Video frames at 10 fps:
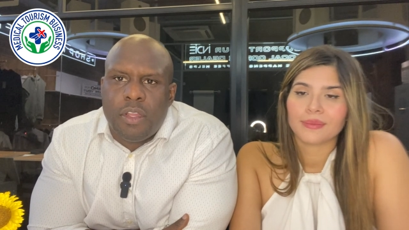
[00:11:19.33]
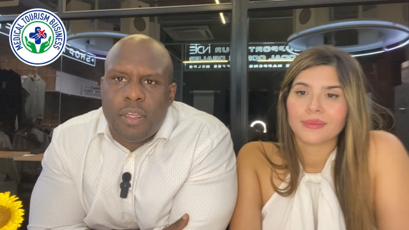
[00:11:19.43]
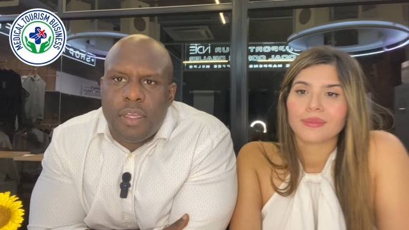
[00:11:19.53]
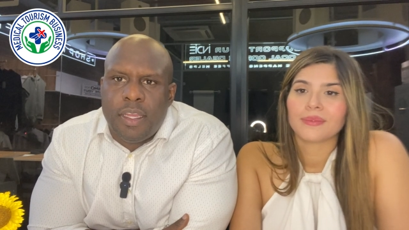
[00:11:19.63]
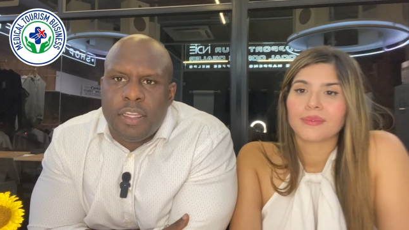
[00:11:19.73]

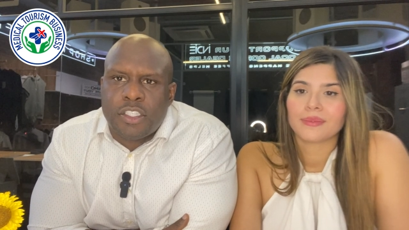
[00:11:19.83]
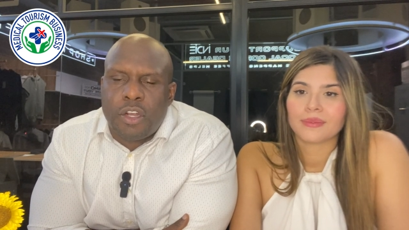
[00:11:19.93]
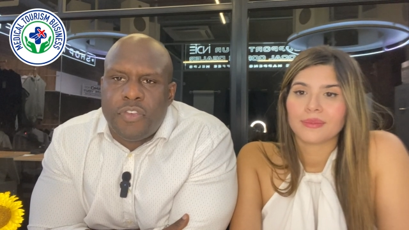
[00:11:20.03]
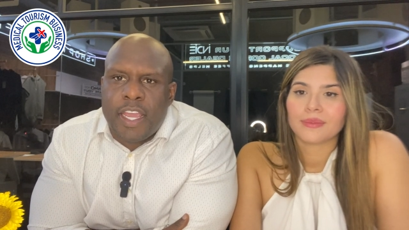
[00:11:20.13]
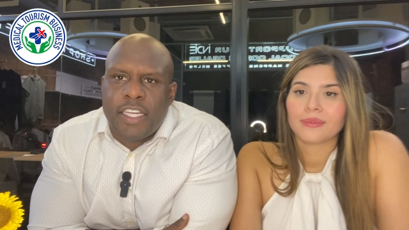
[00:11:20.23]
Speaker 1: in the, in the
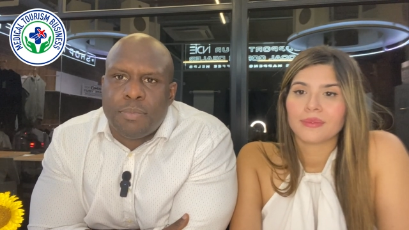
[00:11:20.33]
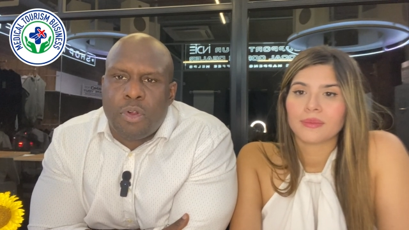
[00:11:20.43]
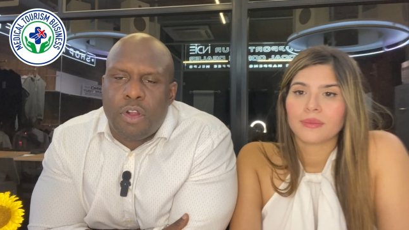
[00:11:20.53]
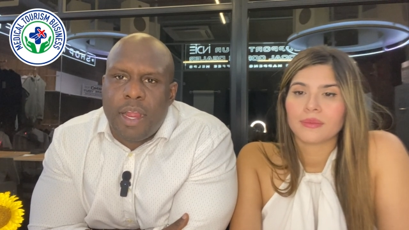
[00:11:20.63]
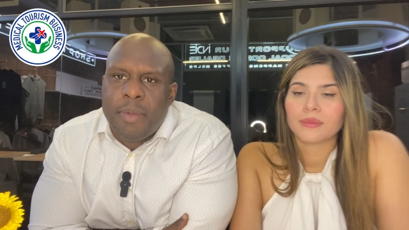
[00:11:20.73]
certification
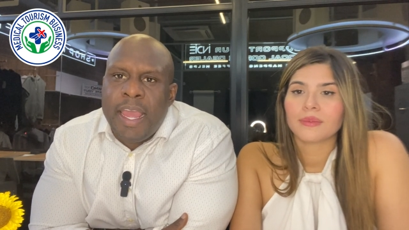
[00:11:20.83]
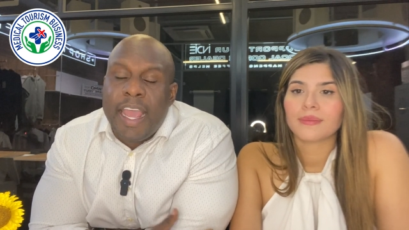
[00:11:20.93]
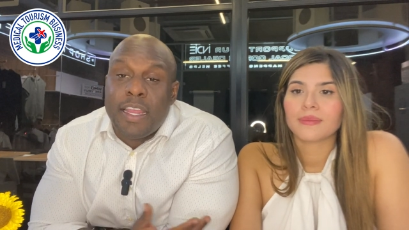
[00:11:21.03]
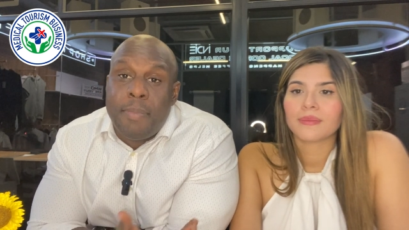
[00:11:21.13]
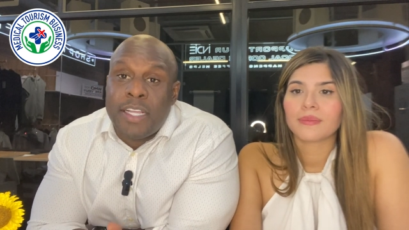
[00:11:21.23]
program.
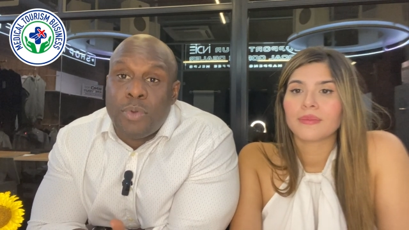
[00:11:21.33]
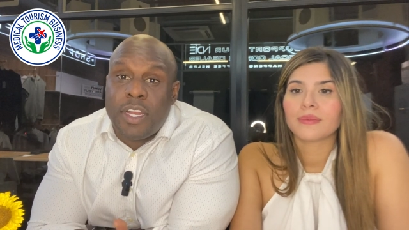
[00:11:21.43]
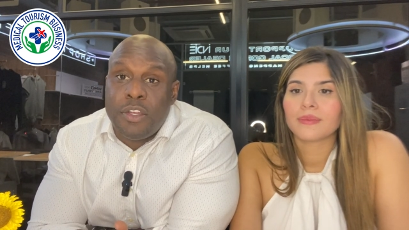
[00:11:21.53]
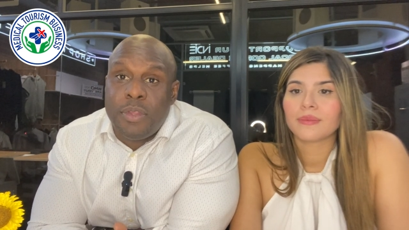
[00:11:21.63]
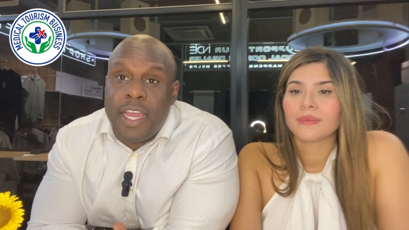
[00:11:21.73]
And the best
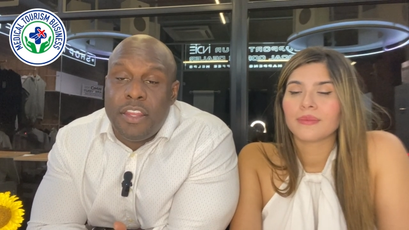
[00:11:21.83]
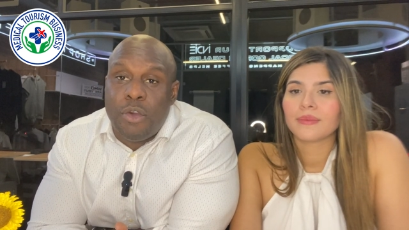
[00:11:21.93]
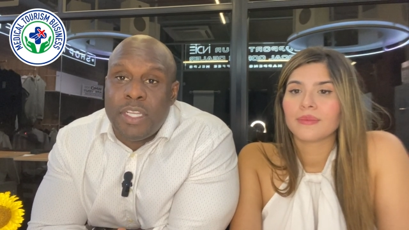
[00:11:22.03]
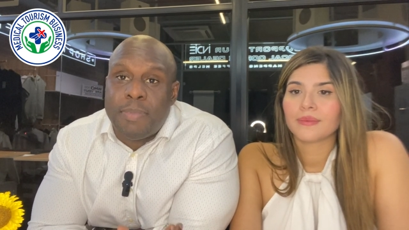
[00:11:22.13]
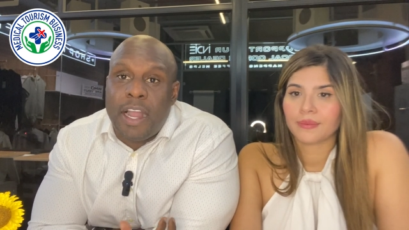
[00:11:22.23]
way to do that,
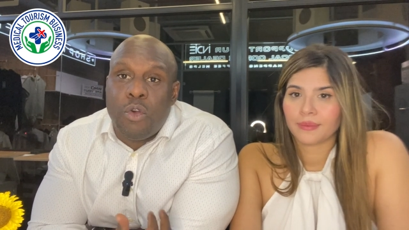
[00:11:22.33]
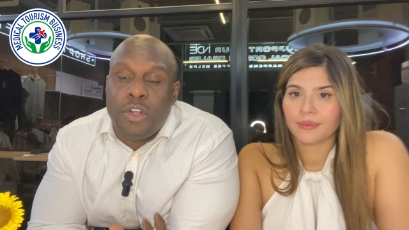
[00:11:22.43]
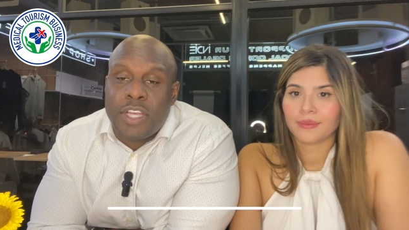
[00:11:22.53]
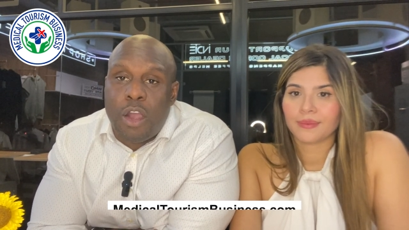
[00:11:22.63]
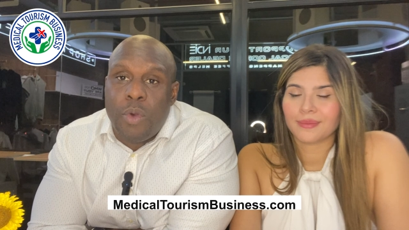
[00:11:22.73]
though, is by
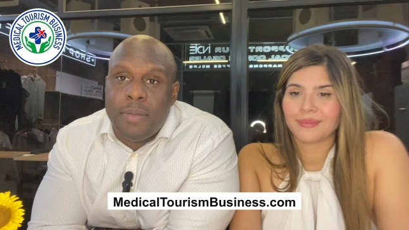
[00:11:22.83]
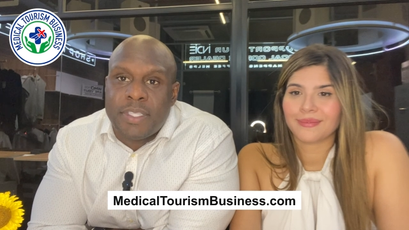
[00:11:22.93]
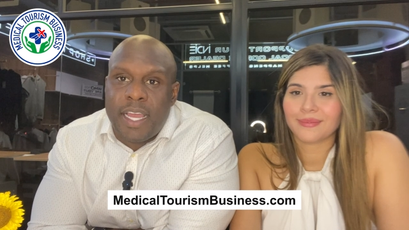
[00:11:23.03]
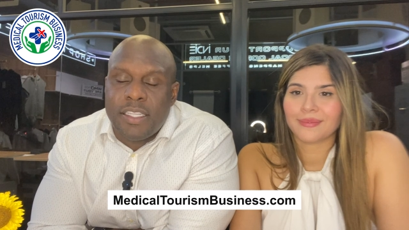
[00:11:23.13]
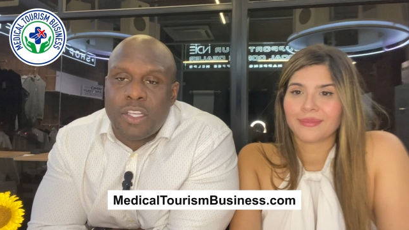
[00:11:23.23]
going to our
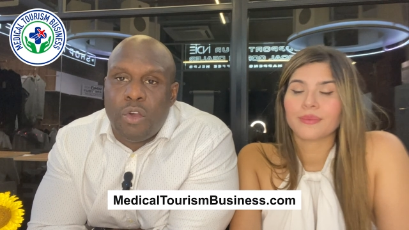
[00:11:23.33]
website.